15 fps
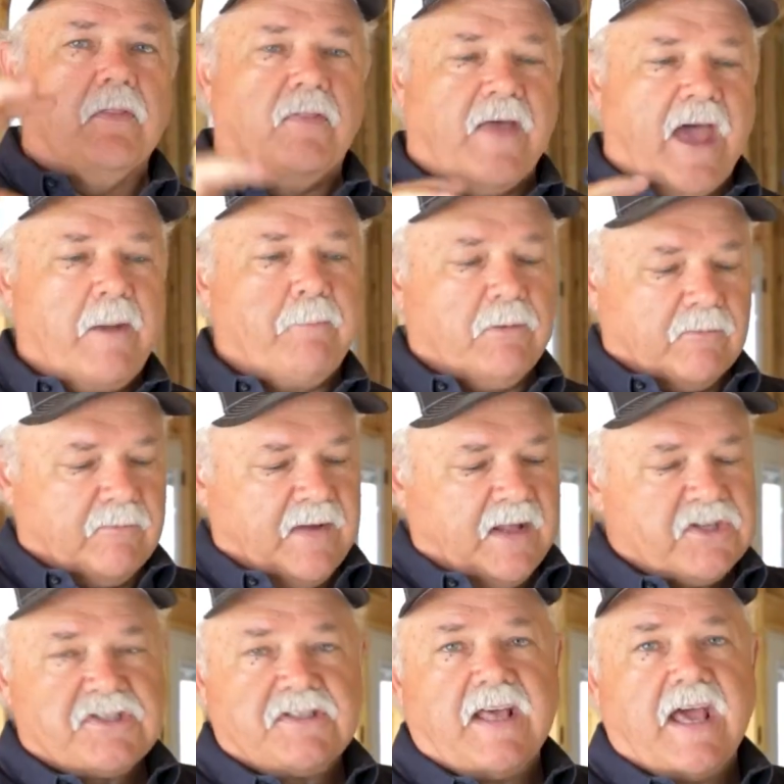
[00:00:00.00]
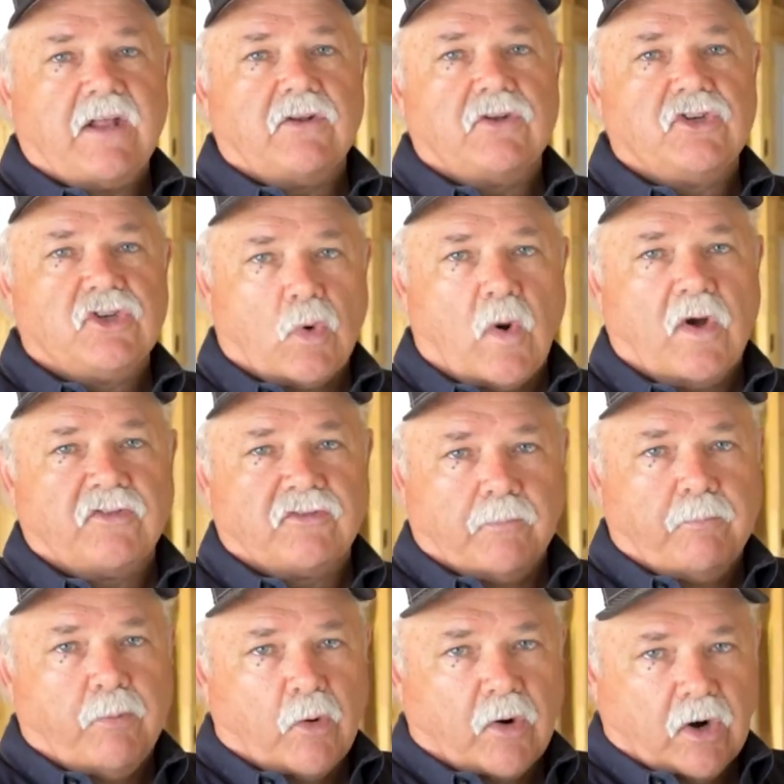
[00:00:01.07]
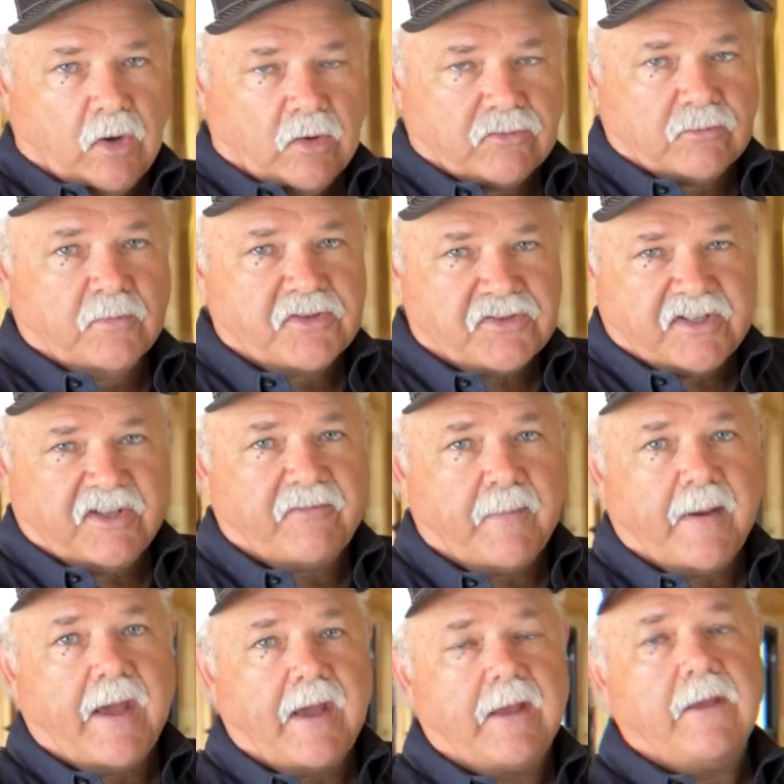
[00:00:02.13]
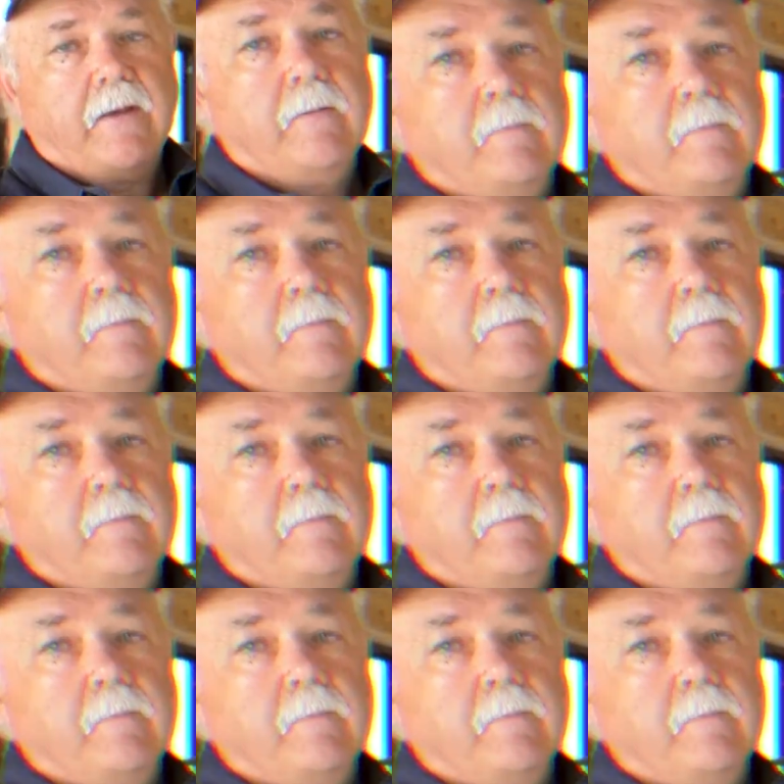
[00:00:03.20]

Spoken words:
That prevents that joist from pulling loose from the stiff back.